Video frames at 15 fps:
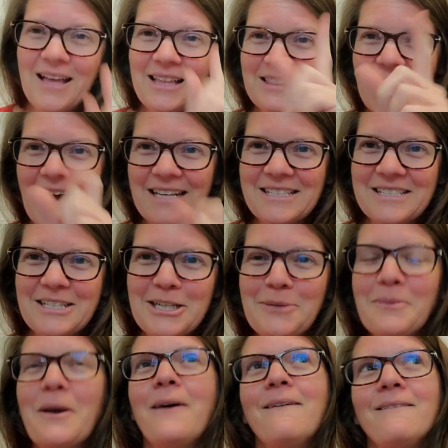Last tip,
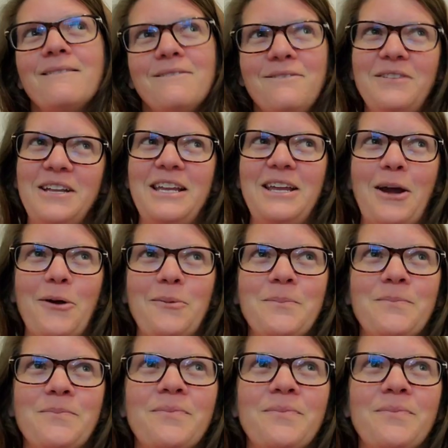video.